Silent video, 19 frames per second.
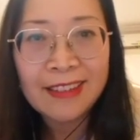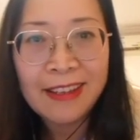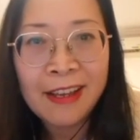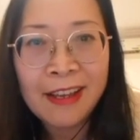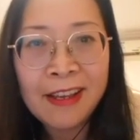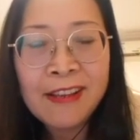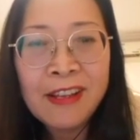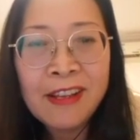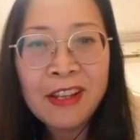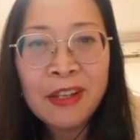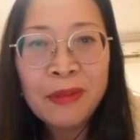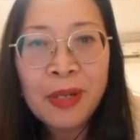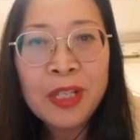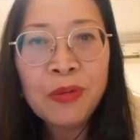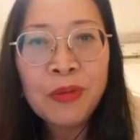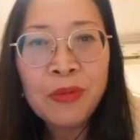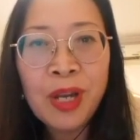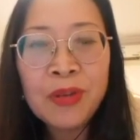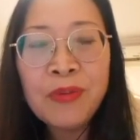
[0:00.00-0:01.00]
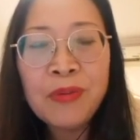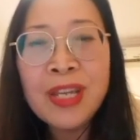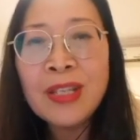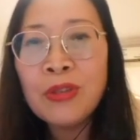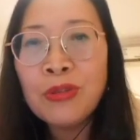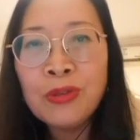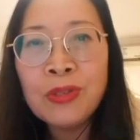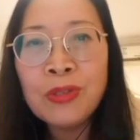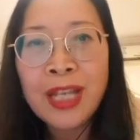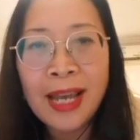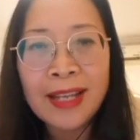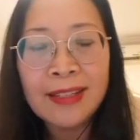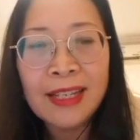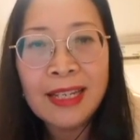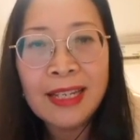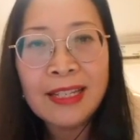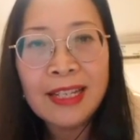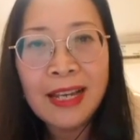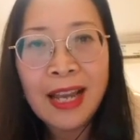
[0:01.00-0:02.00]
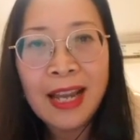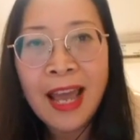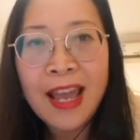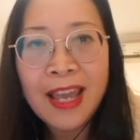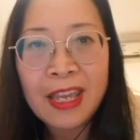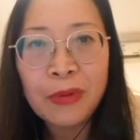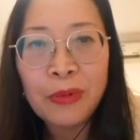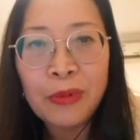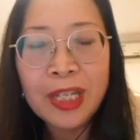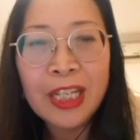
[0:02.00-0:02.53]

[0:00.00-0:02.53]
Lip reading: Yeah, but when we do that in a line,